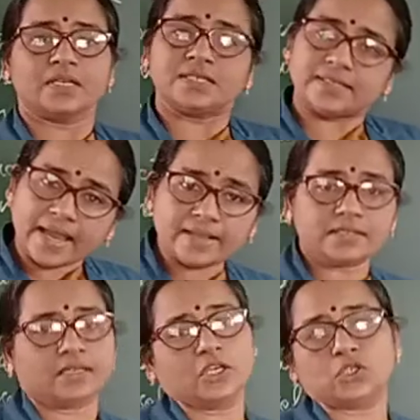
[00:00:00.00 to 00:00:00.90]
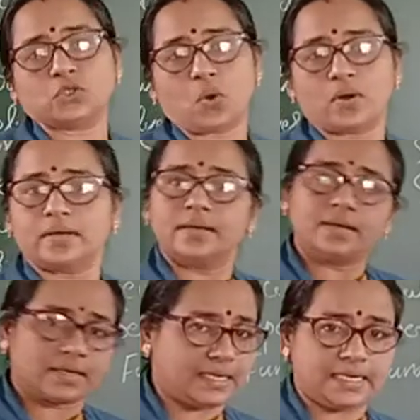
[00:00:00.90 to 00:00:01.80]
change his own
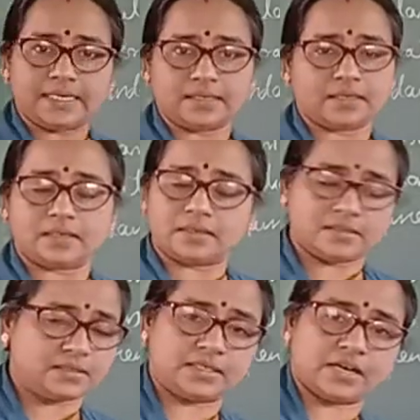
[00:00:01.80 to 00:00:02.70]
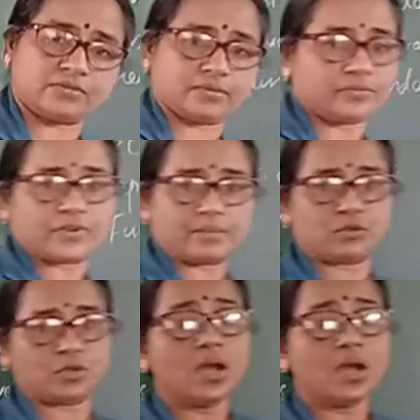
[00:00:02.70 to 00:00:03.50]
religion from to